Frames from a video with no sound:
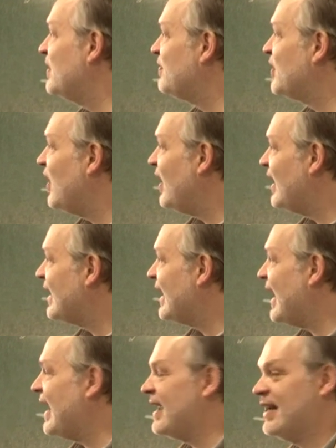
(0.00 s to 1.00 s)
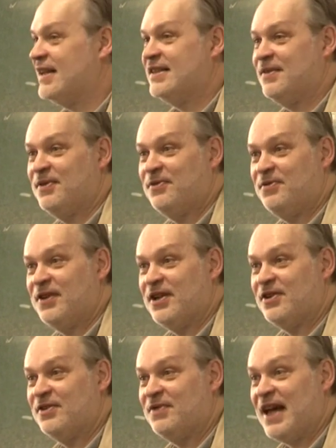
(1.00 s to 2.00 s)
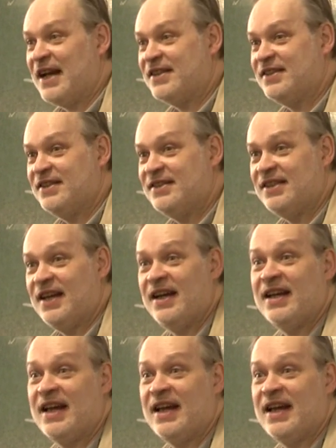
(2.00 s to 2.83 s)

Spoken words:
we've got, again, a different field of lexis.